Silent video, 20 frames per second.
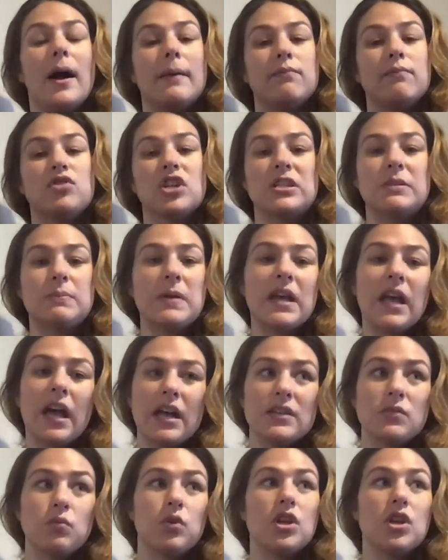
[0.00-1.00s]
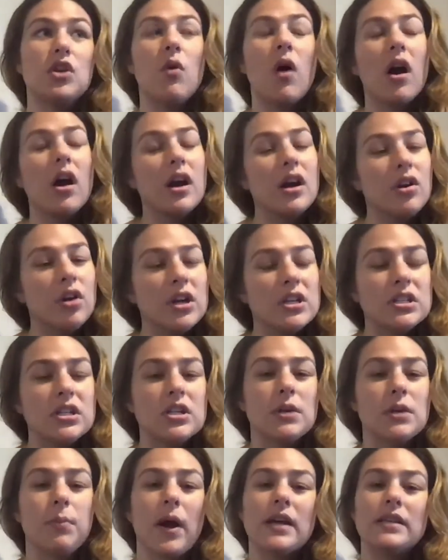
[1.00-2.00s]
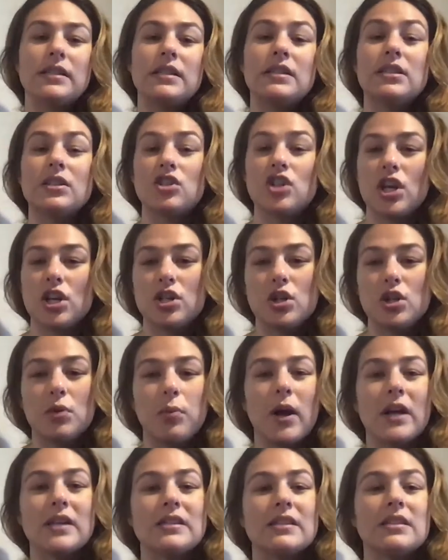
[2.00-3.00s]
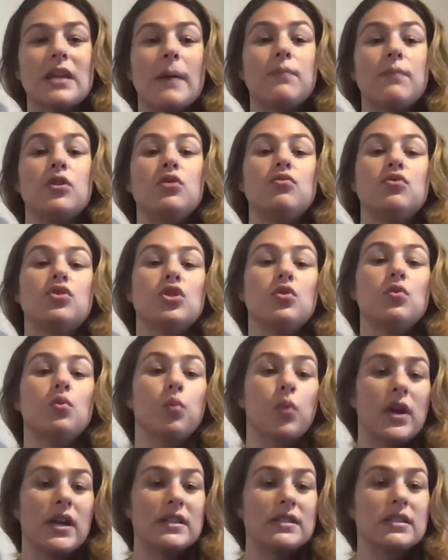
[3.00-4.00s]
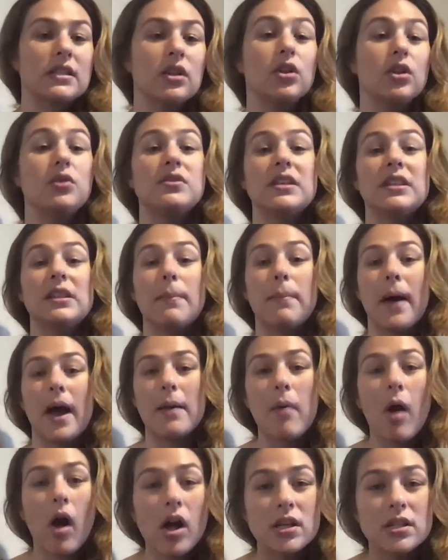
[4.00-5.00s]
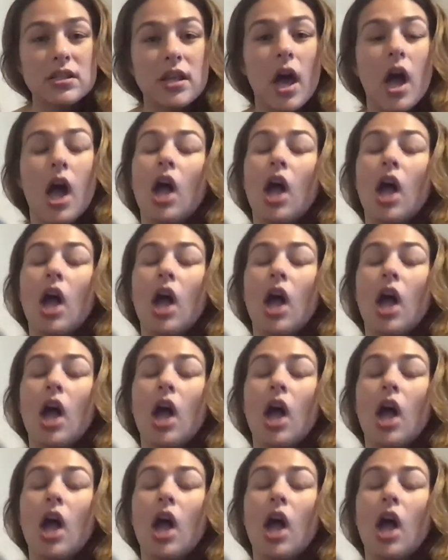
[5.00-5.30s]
Just because when you are increasing your prices and changing your prices up, you do risk losing the buy box.